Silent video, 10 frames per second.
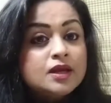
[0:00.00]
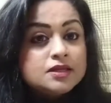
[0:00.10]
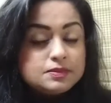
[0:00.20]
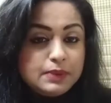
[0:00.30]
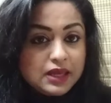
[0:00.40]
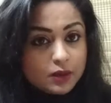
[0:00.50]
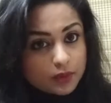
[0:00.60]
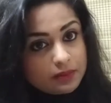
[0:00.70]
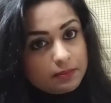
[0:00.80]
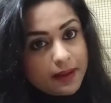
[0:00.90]
speaking
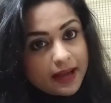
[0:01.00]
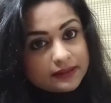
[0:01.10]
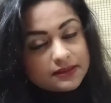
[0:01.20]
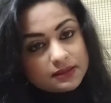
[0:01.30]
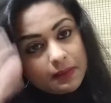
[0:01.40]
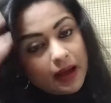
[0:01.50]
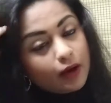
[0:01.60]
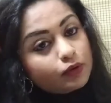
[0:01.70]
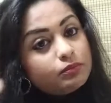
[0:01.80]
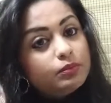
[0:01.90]
with impact is
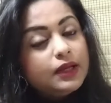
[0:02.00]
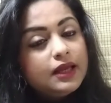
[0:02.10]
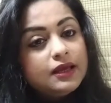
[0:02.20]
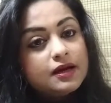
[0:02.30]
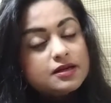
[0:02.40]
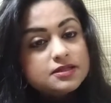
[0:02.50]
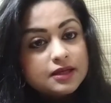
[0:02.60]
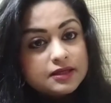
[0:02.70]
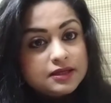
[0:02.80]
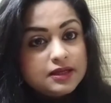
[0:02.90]
about bringing a
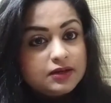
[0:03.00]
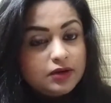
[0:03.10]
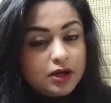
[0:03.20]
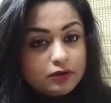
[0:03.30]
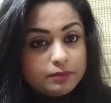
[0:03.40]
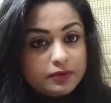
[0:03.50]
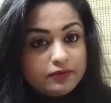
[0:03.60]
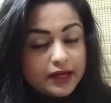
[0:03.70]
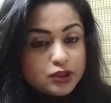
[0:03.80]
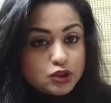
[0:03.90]
certain degree of
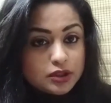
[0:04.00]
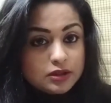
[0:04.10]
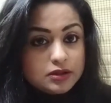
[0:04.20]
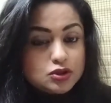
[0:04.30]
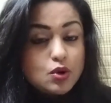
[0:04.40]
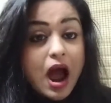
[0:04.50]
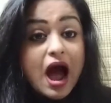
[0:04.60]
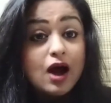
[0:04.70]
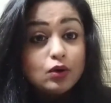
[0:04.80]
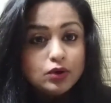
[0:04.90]
perfection to
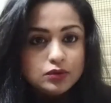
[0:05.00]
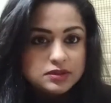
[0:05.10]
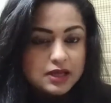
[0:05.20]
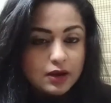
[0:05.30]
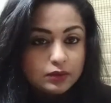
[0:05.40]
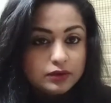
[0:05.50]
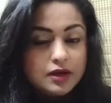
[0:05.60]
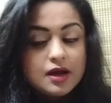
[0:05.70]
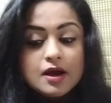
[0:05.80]
how you sound.